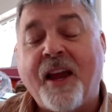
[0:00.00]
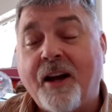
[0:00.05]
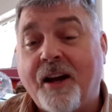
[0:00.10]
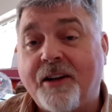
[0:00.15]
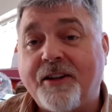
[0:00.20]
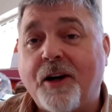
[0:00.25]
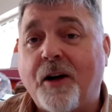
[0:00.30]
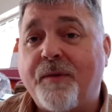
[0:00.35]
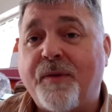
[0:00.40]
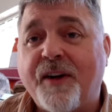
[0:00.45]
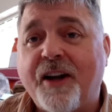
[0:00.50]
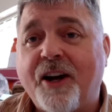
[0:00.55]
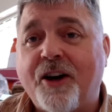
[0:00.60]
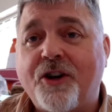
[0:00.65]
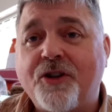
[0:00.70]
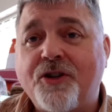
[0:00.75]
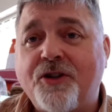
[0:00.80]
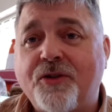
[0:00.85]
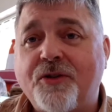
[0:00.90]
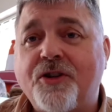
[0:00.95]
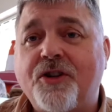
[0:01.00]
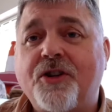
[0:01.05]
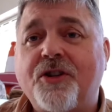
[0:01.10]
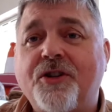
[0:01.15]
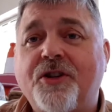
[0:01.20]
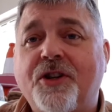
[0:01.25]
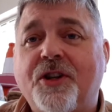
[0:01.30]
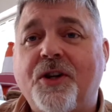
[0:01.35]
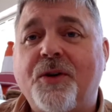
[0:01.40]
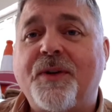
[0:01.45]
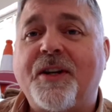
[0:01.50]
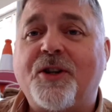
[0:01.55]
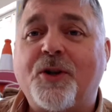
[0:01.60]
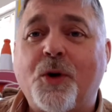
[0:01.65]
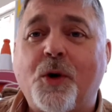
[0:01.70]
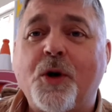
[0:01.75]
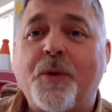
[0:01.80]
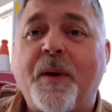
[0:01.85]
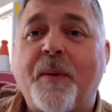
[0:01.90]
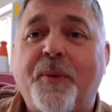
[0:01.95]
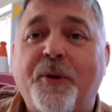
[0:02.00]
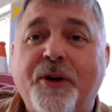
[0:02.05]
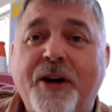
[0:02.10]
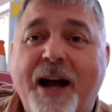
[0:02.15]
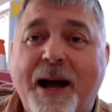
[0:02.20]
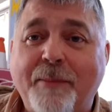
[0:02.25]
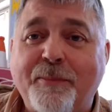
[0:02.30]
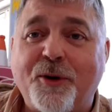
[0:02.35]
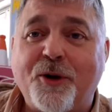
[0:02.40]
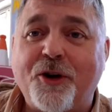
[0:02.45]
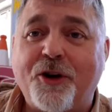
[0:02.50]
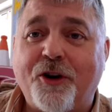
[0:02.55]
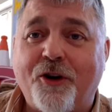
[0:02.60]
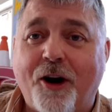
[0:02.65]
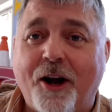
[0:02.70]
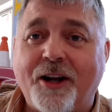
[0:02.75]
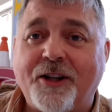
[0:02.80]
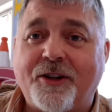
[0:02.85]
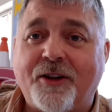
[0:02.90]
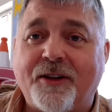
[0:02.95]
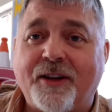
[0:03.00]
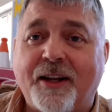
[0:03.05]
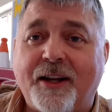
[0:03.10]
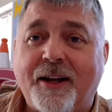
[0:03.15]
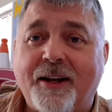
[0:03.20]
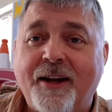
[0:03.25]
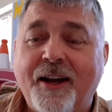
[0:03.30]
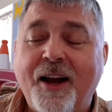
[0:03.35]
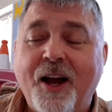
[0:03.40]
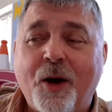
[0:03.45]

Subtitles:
And don't forget, on Junction 2, they're talking about putting a hamburger island on there,